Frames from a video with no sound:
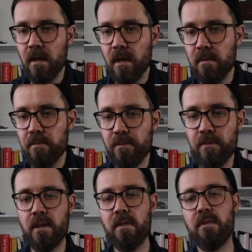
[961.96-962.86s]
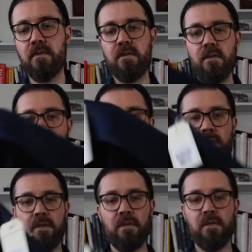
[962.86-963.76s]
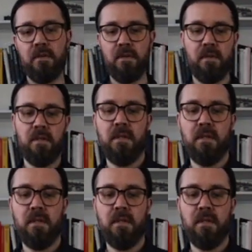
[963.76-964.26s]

at the top here,